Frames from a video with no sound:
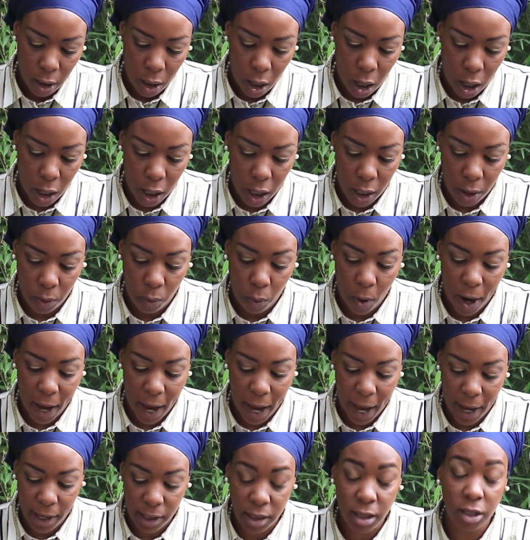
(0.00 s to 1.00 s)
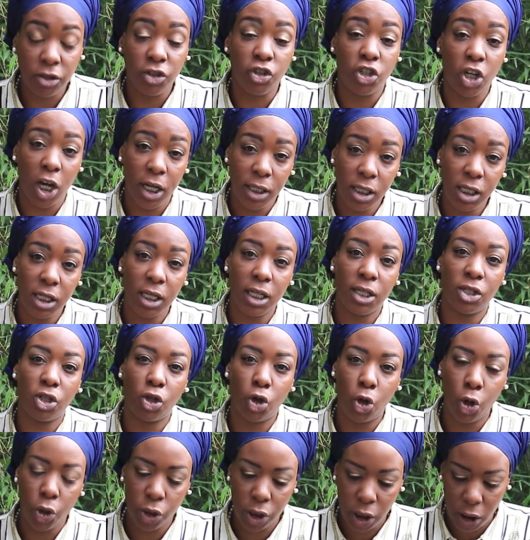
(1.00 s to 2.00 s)
where justice
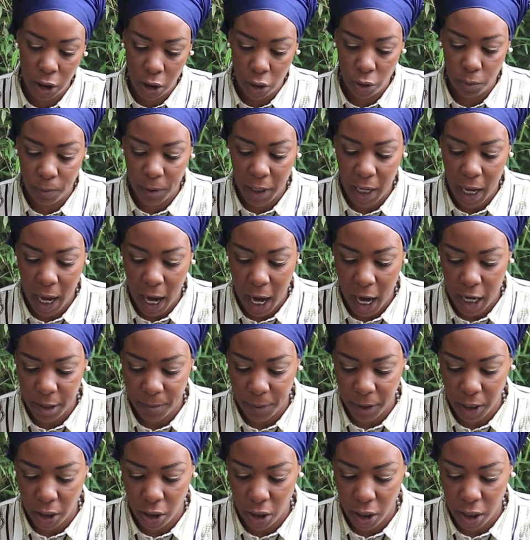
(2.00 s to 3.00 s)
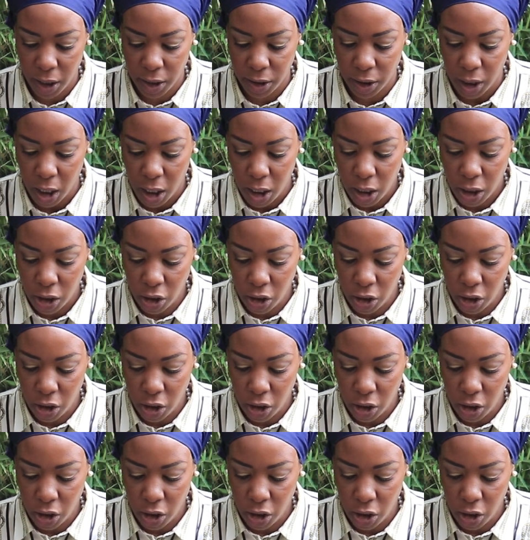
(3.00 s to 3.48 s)
could still be had, because,